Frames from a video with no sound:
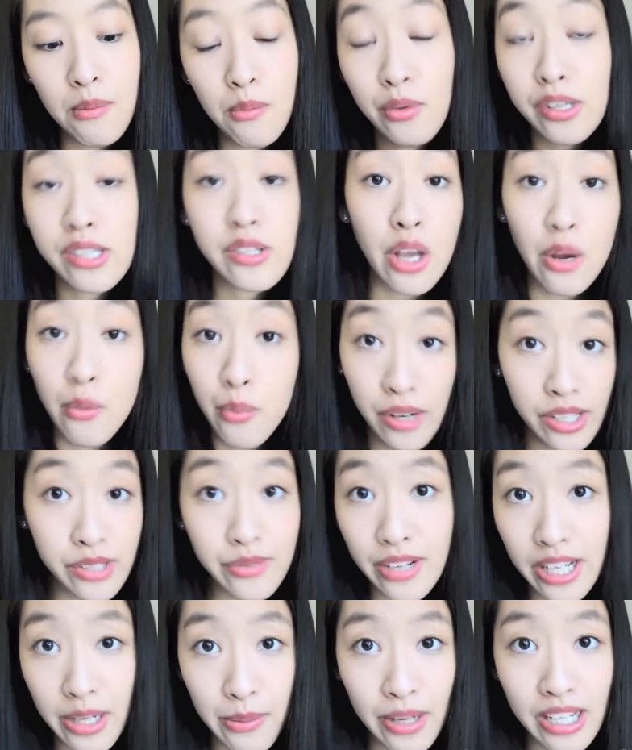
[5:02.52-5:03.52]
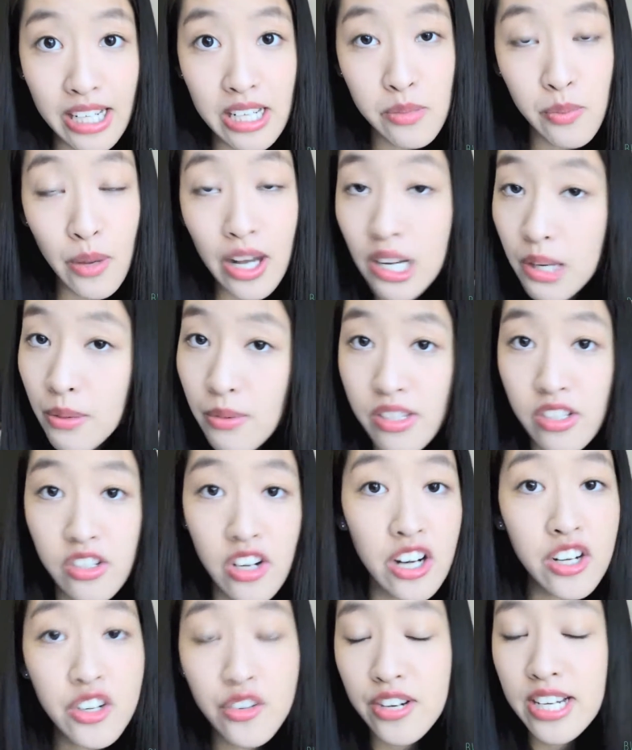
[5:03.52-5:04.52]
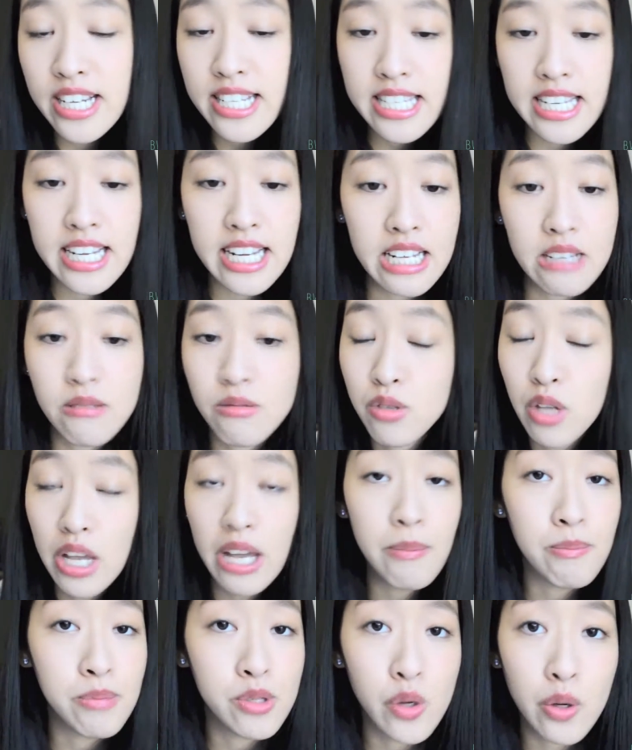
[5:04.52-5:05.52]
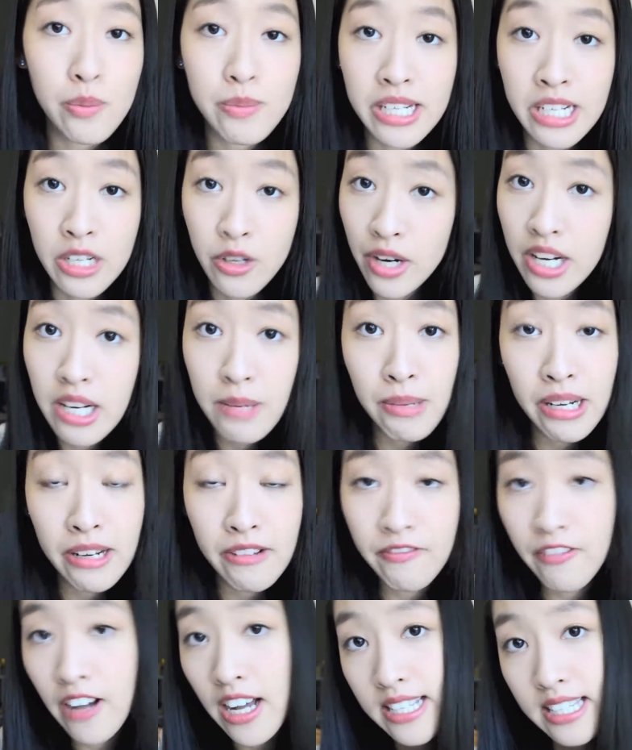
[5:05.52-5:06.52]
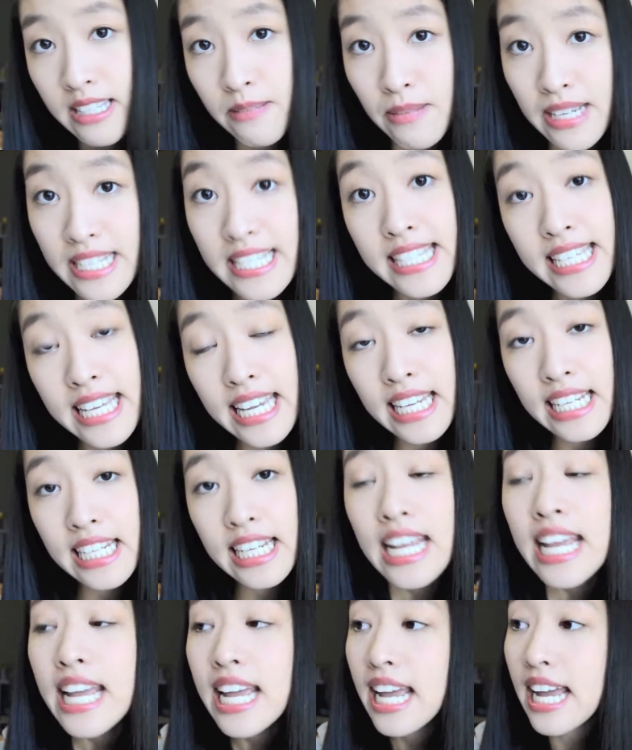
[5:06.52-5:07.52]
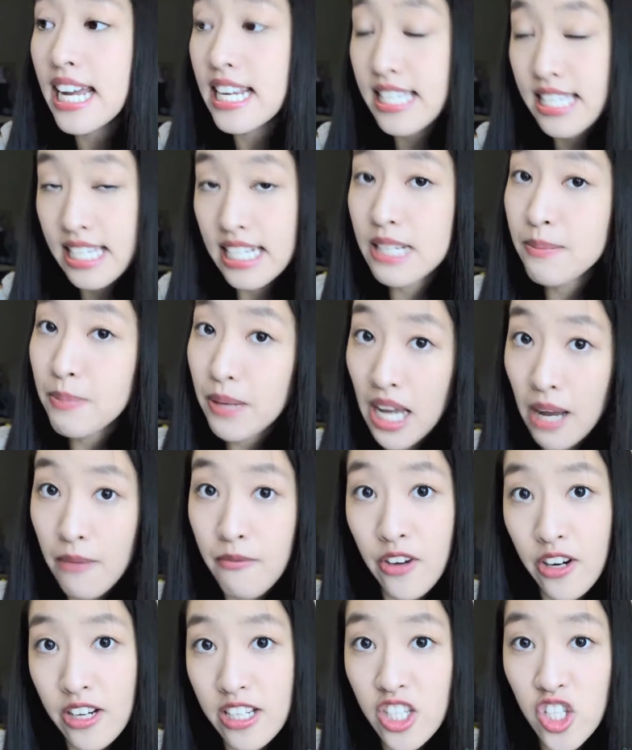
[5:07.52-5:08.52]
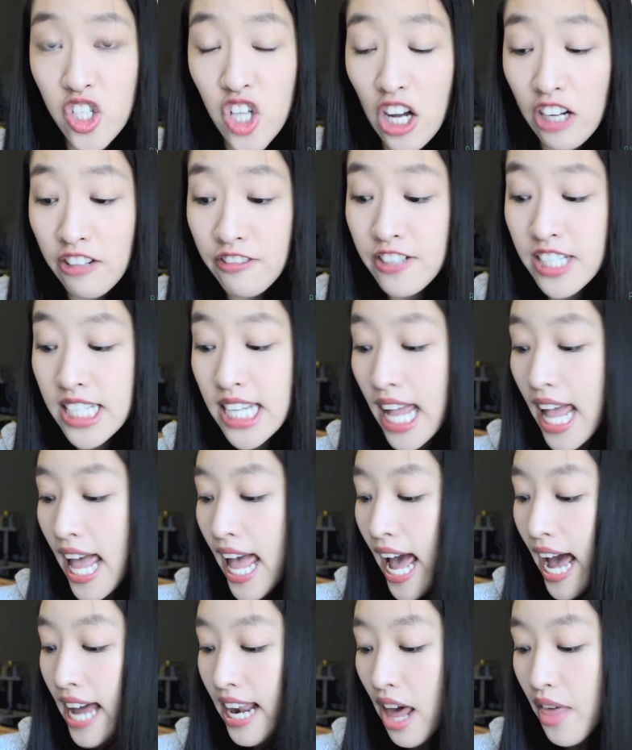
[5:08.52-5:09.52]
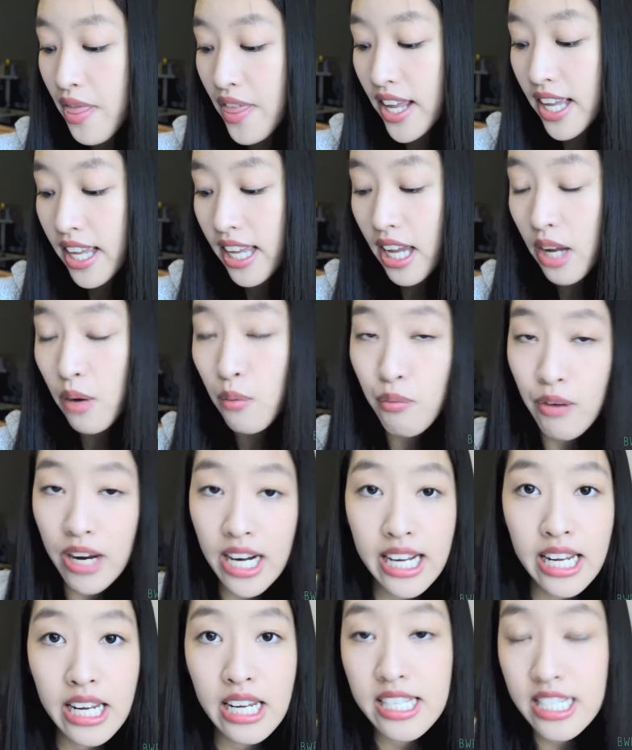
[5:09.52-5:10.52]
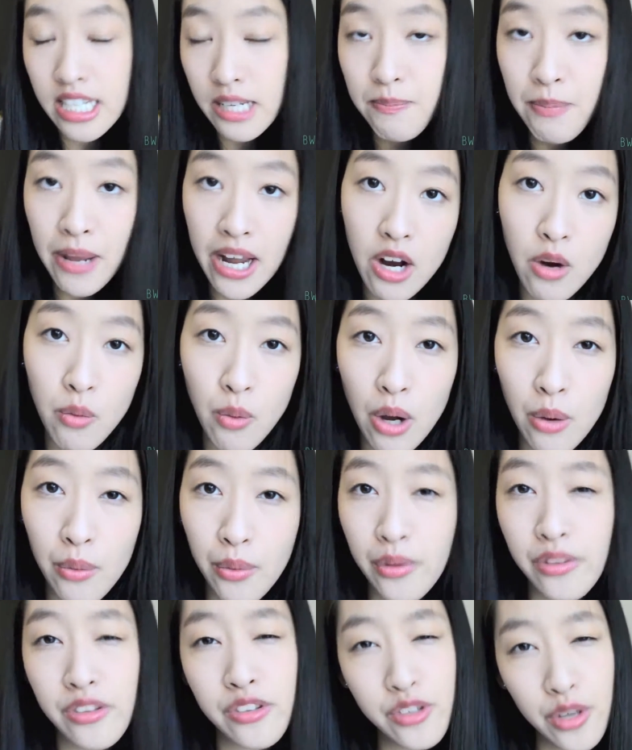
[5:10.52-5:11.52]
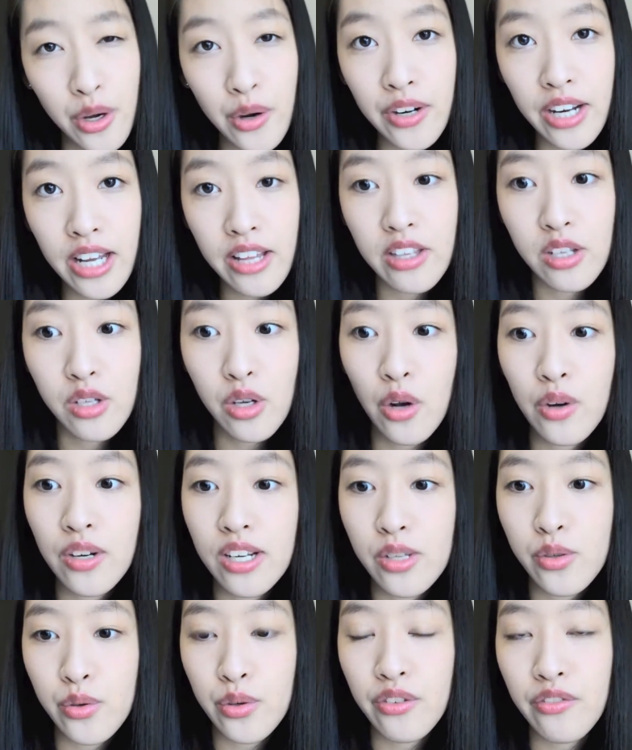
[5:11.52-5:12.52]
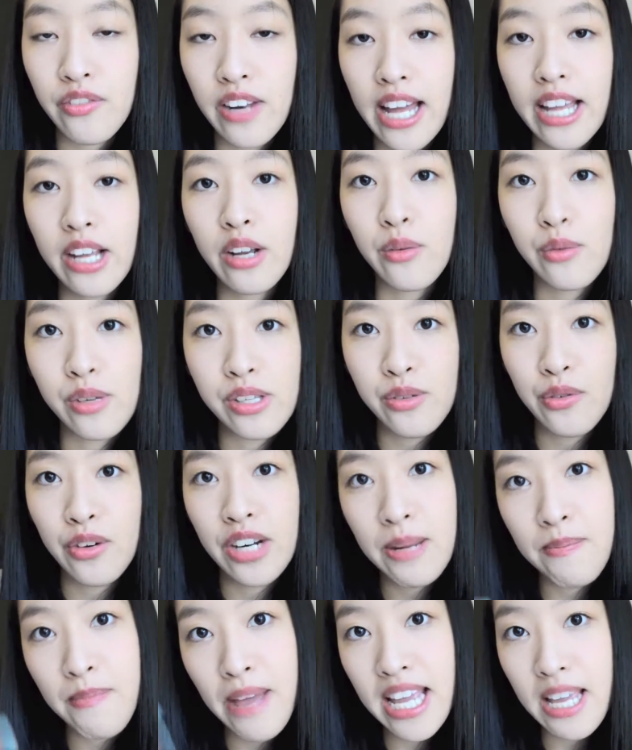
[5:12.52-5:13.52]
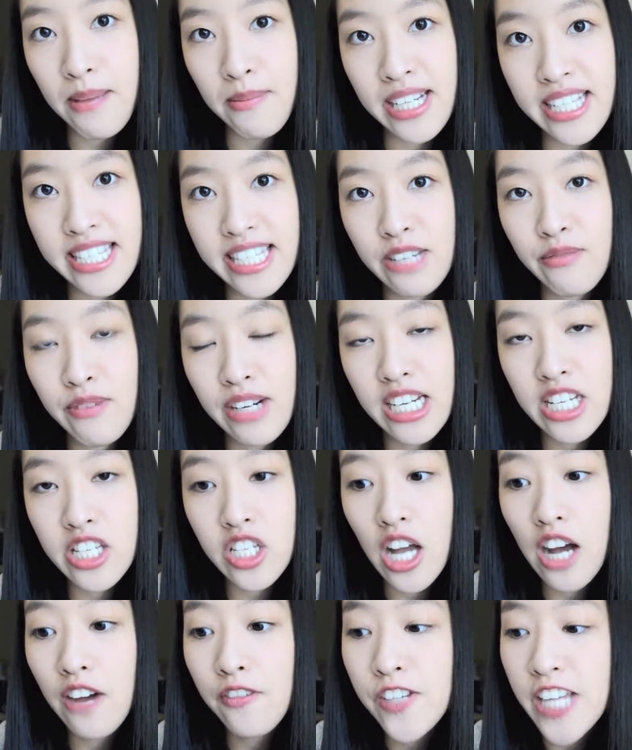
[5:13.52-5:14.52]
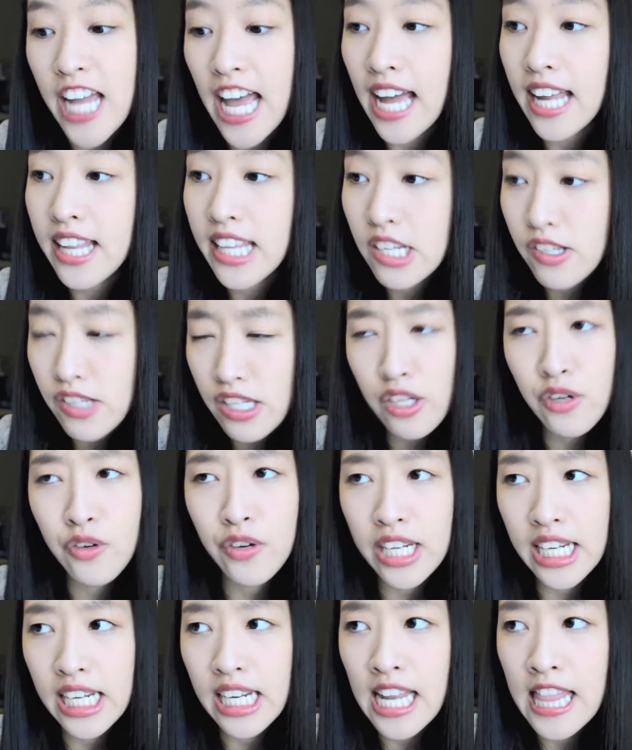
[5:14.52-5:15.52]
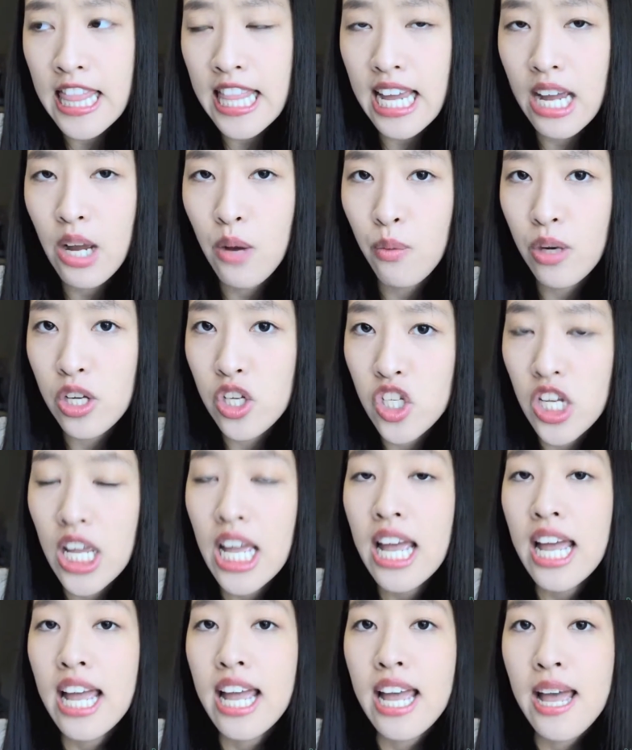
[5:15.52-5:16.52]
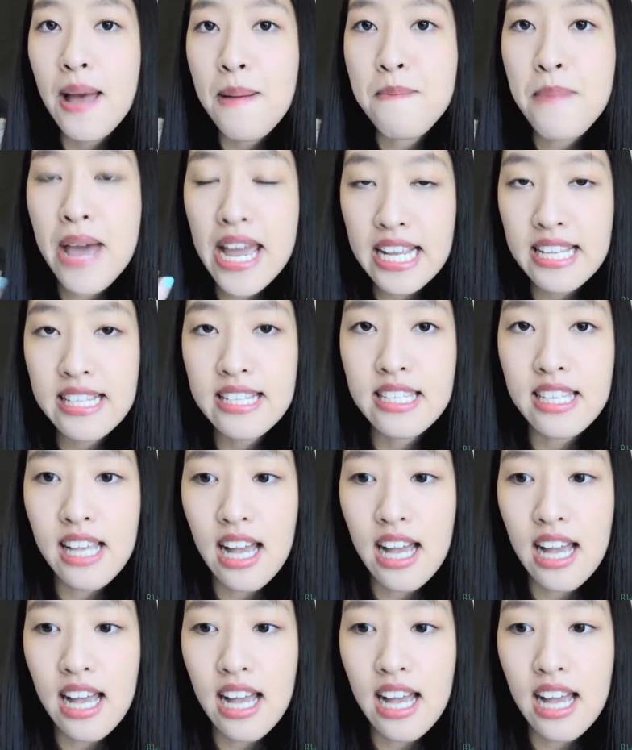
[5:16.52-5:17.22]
worked really well as well. It was non-greasing, it absorbed incredibly fast in my skin. It did become very soft, and I think it really did pair well with toner. The toner sort of like was already making my skin really soft, and there's an ingredient in there which makes